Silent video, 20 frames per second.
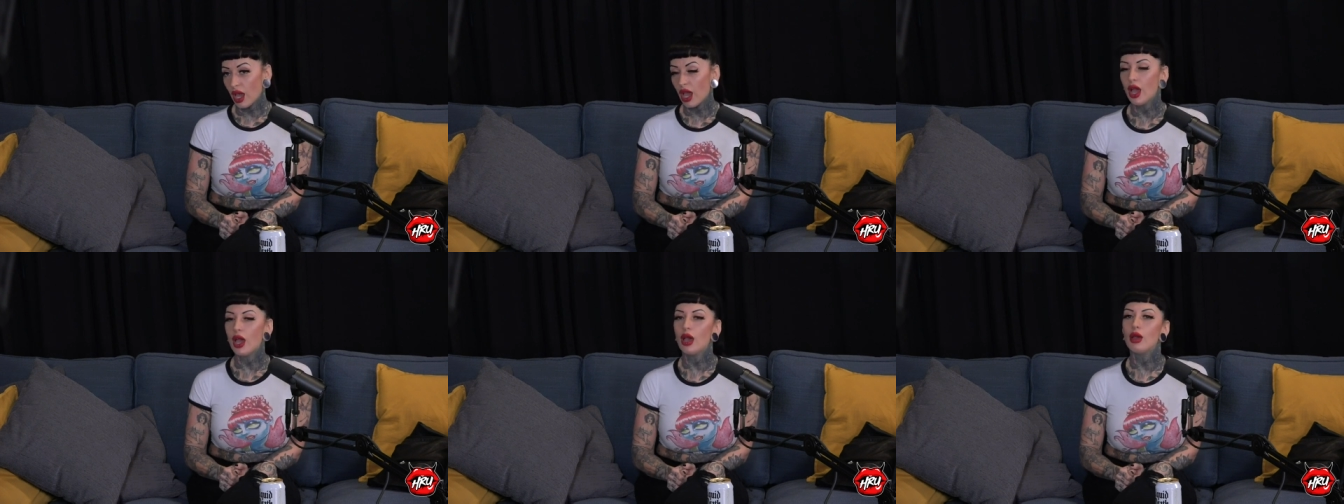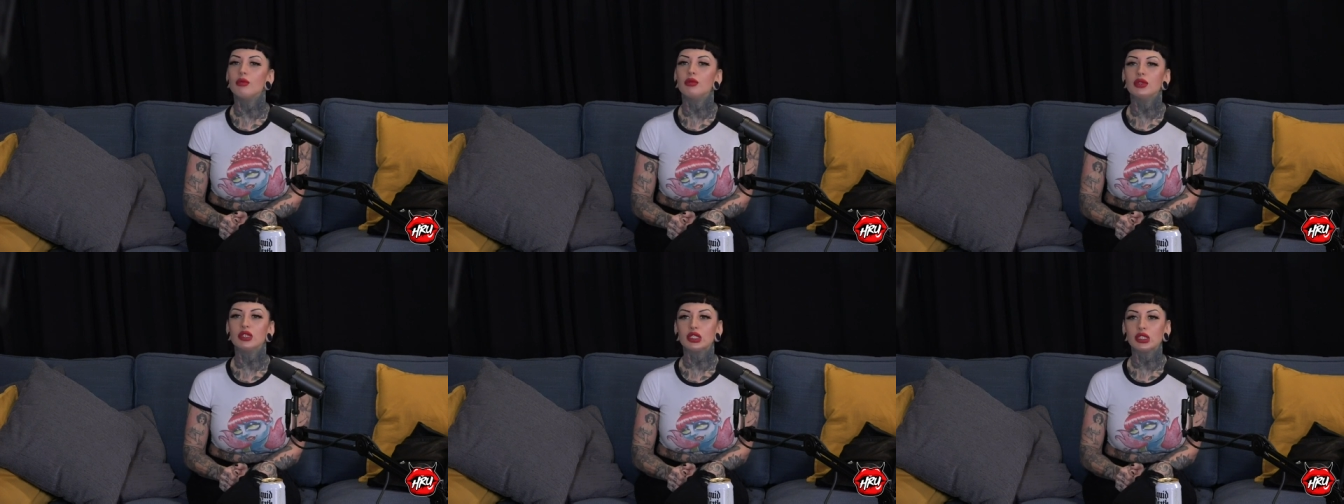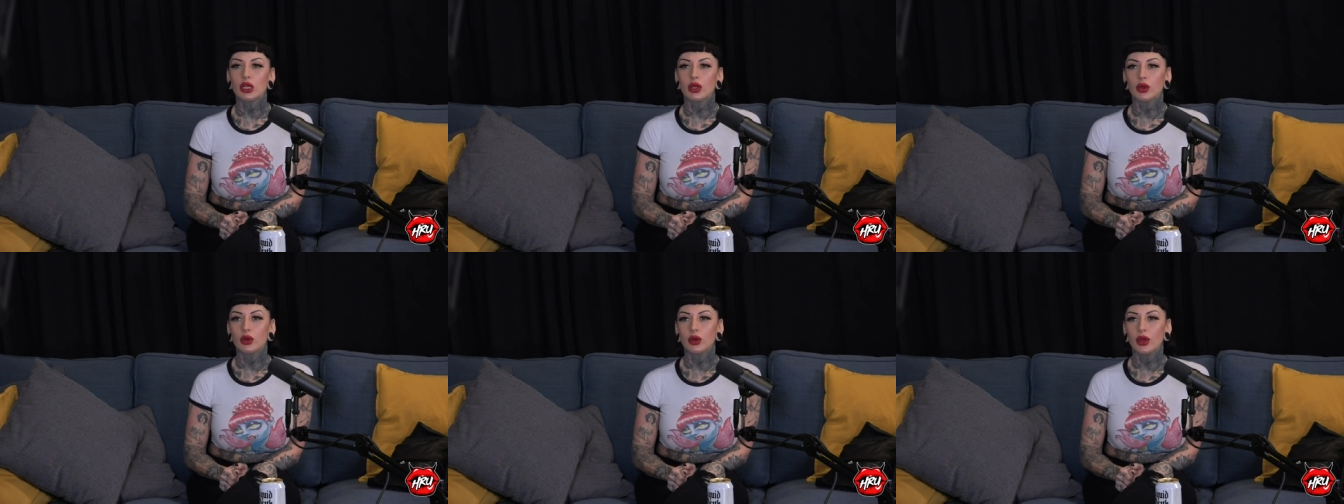Um,
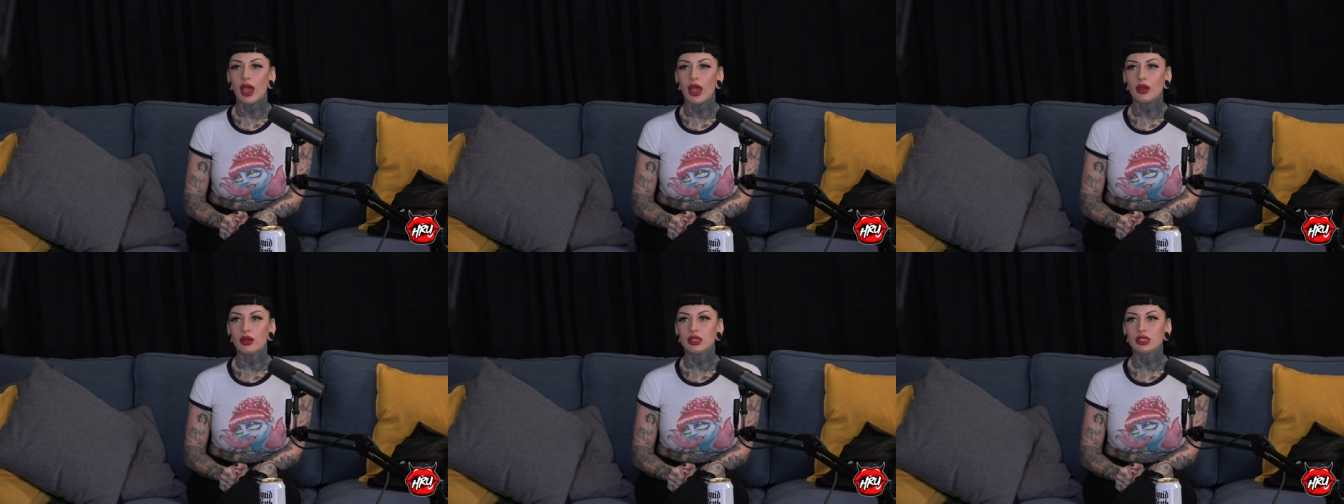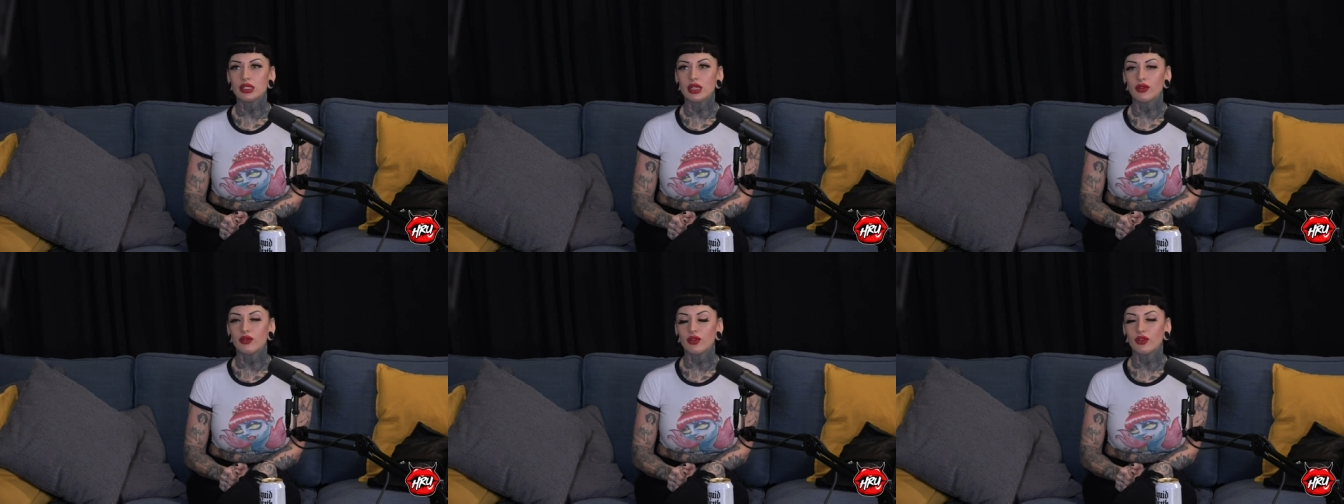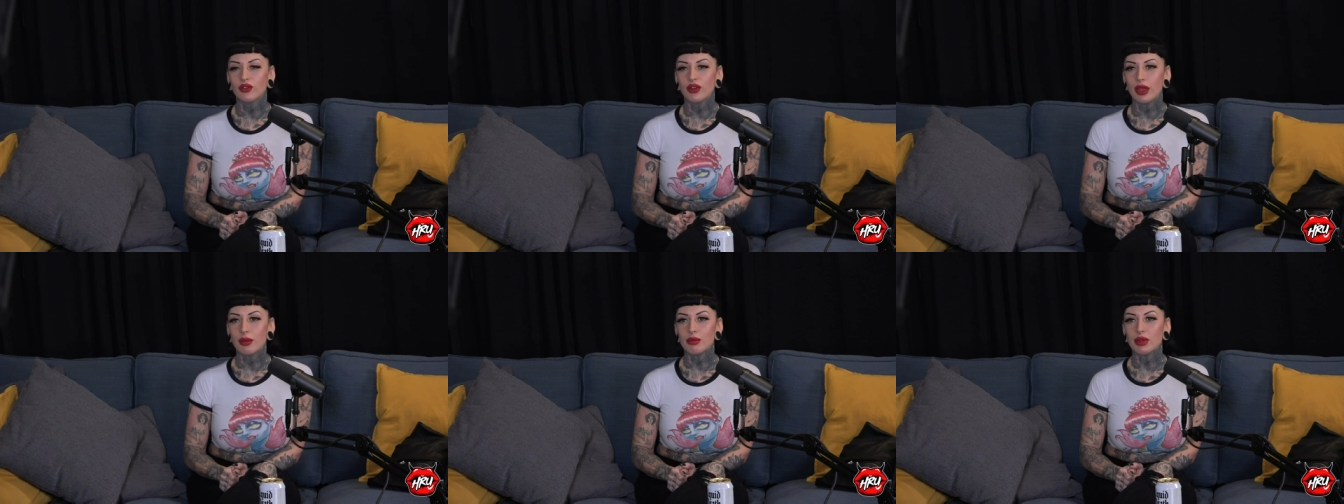so I was dead
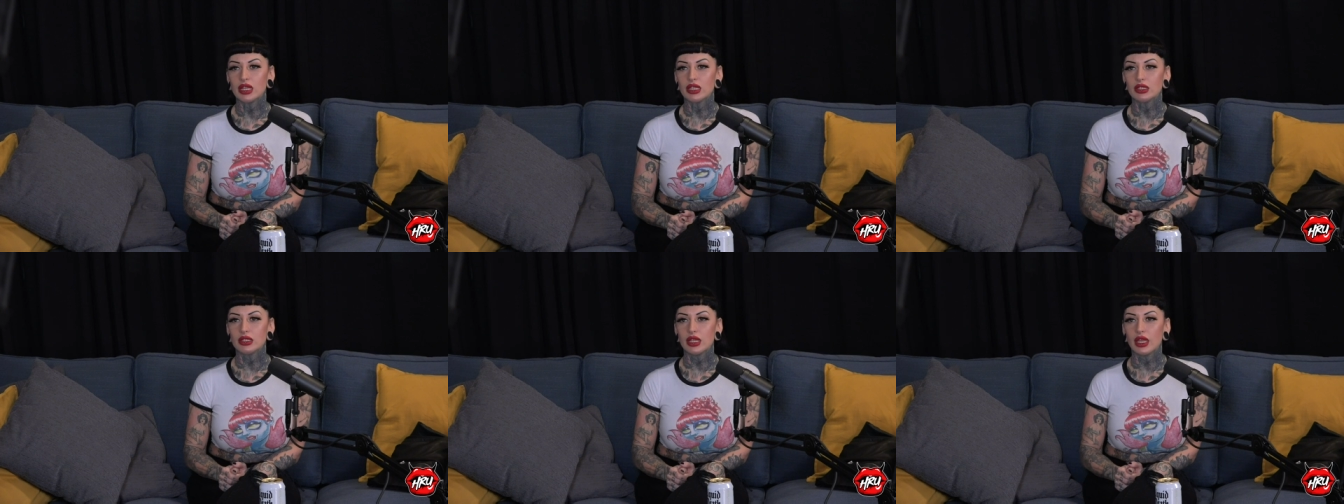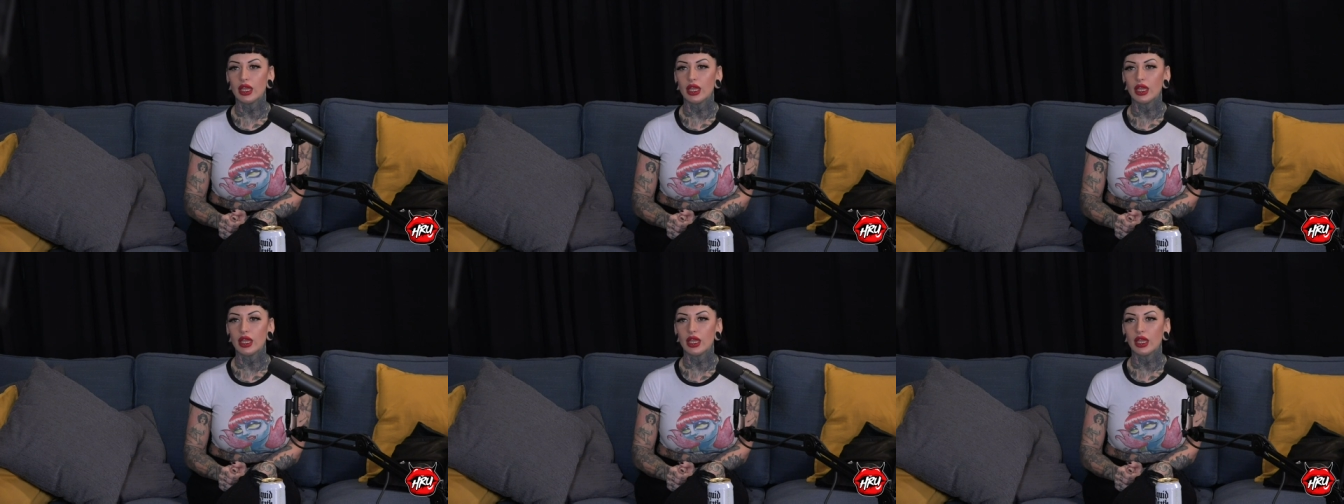for five minutes.